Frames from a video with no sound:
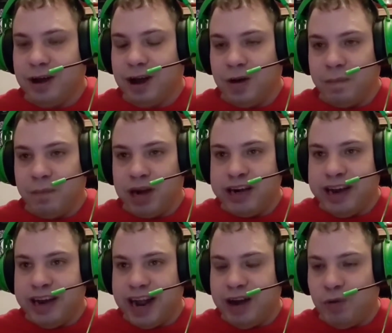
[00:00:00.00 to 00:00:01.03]
on
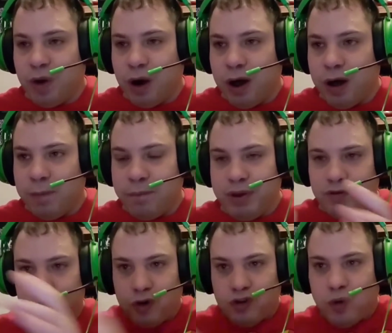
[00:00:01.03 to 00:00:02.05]
Monday Night Raw
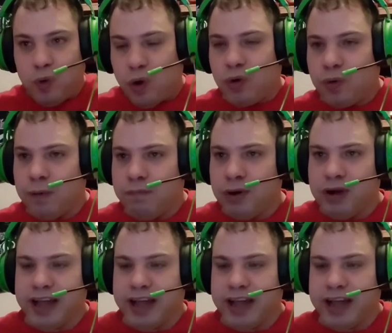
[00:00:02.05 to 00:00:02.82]
before the Royal Rumble.